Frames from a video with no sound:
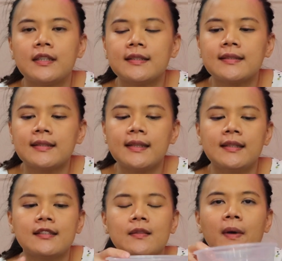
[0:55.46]
this
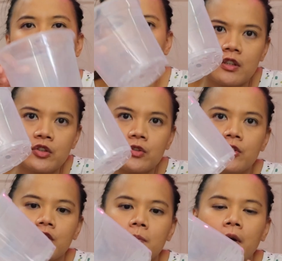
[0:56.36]
is my
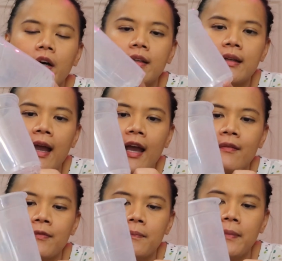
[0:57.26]
translucent pot that
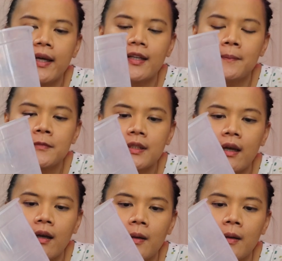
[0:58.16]
have bottoms,